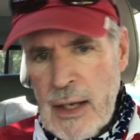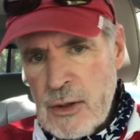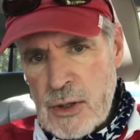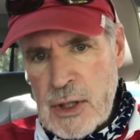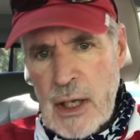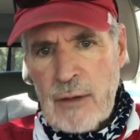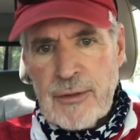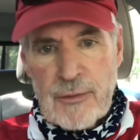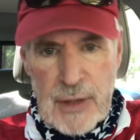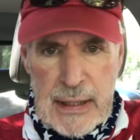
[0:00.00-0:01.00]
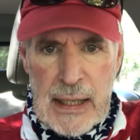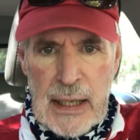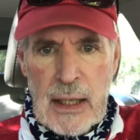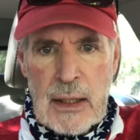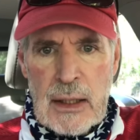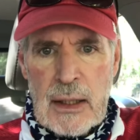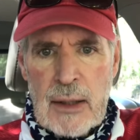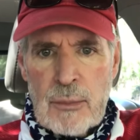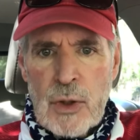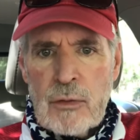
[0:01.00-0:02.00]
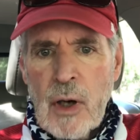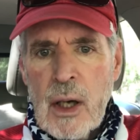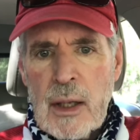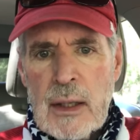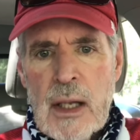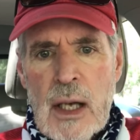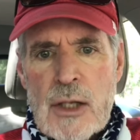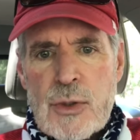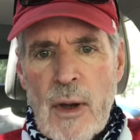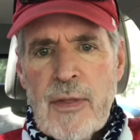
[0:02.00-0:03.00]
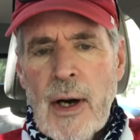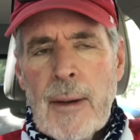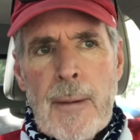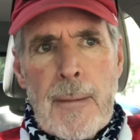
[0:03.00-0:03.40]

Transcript: of yourself if you can and, and move on. And so I thought,